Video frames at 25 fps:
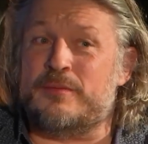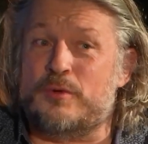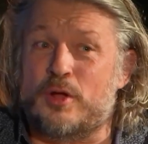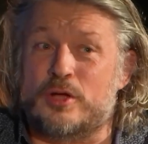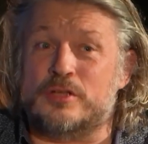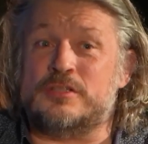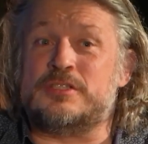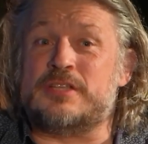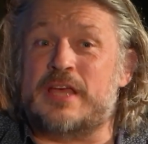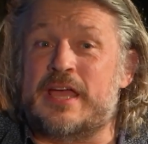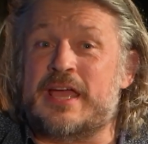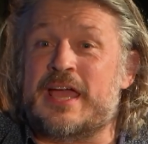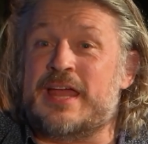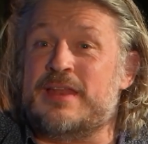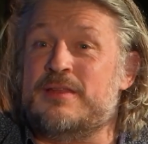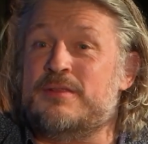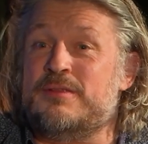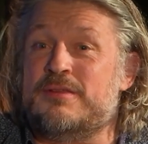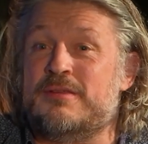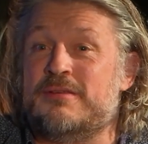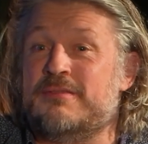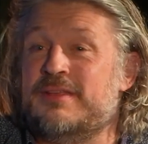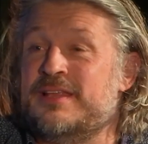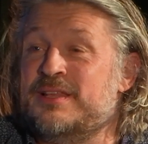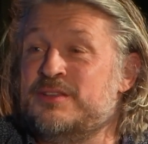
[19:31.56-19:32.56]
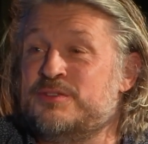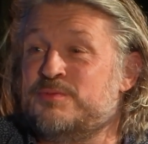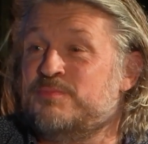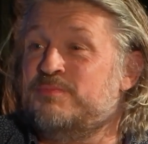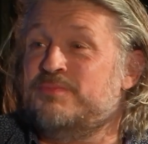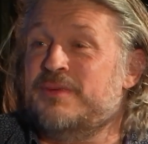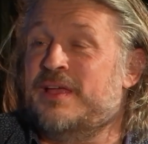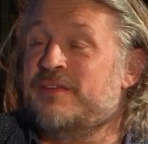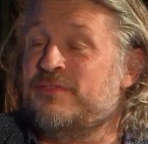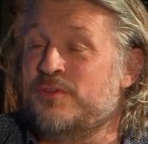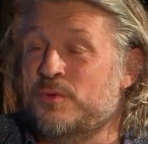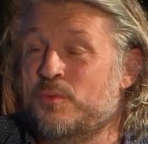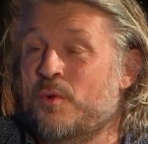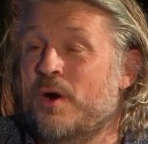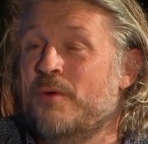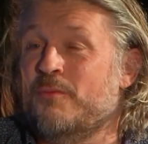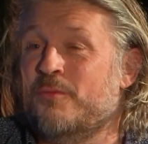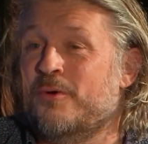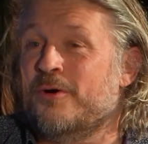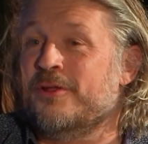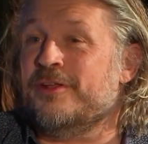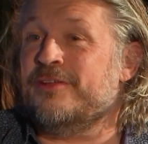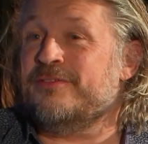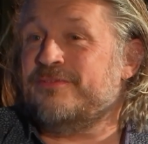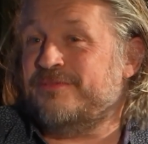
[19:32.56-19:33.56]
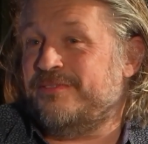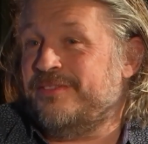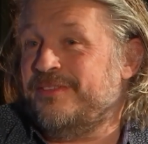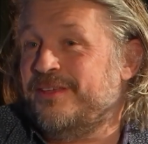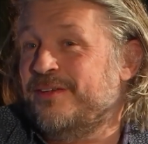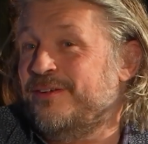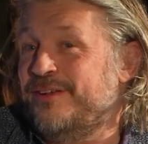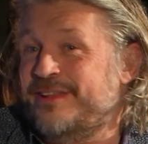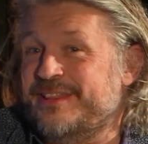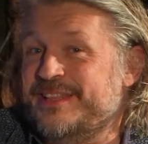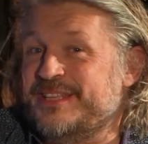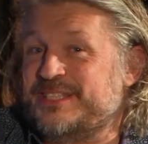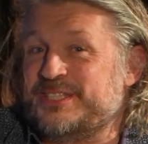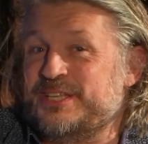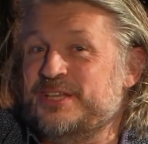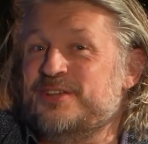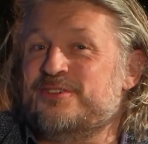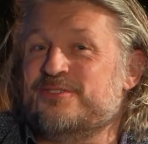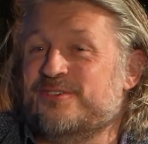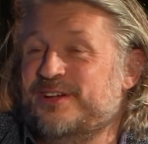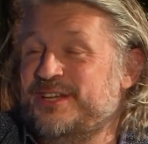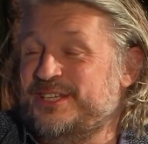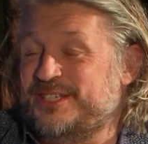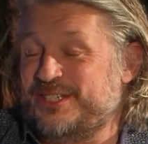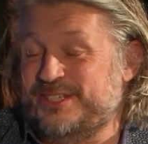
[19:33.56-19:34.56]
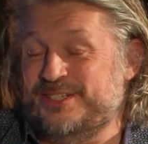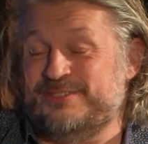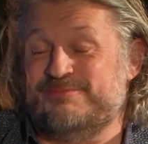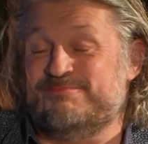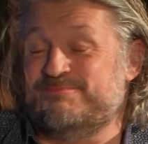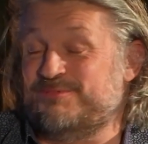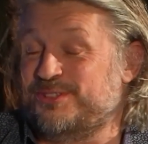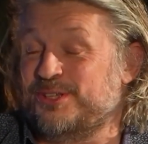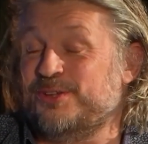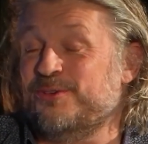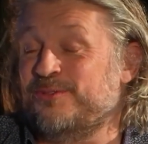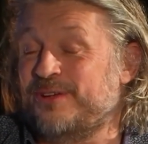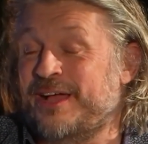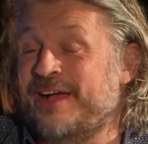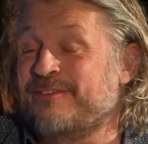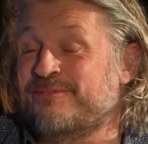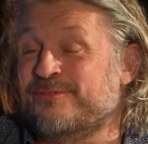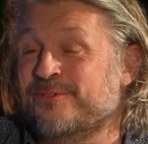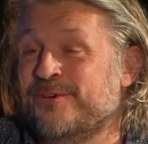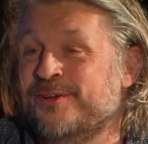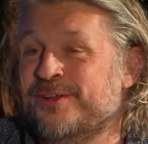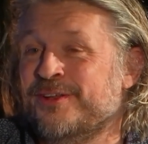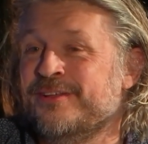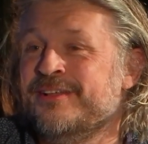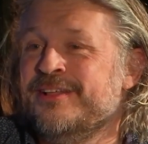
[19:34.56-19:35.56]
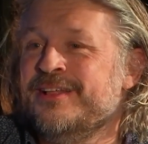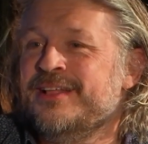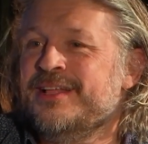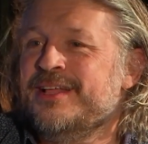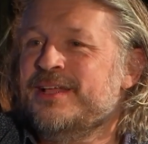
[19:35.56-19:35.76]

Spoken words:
I'm not saying it's if you want one, if you're in this situation, do have one.